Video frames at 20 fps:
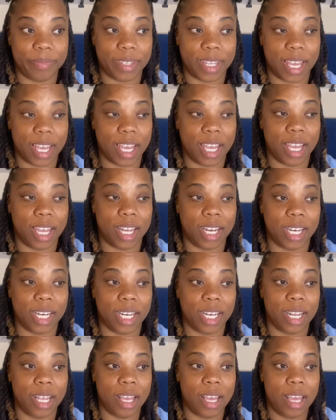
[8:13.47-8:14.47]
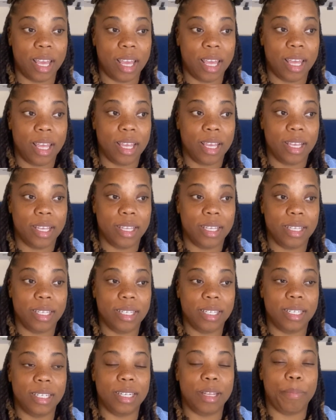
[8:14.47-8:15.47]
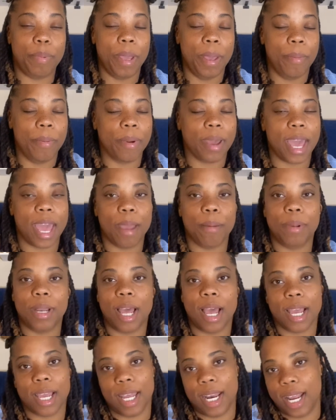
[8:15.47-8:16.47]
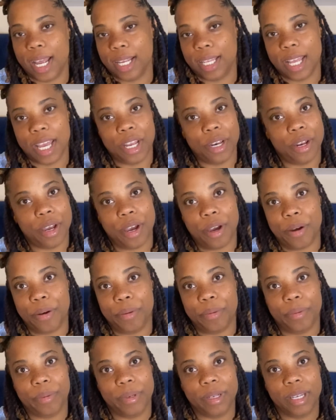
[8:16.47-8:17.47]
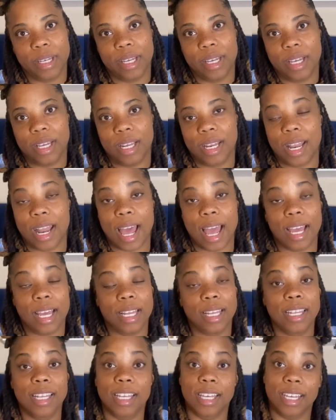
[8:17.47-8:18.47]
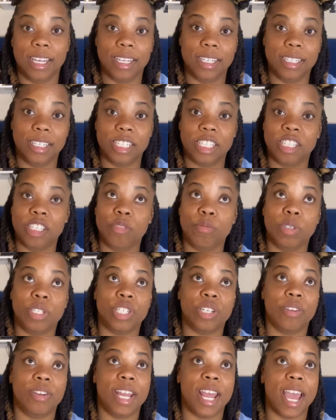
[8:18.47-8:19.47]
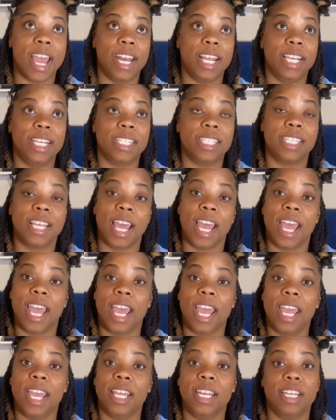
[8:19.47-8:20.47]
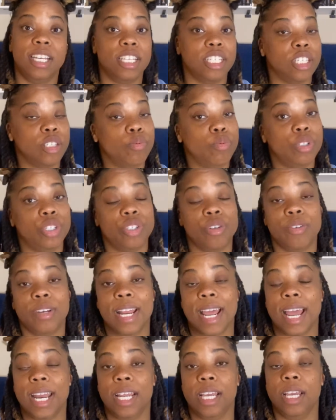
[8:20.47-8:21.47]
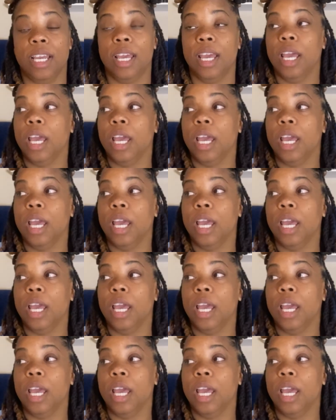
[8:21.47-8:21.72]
And the people came knocking at their door, like, look, this is what your daddy said, this is what your daddy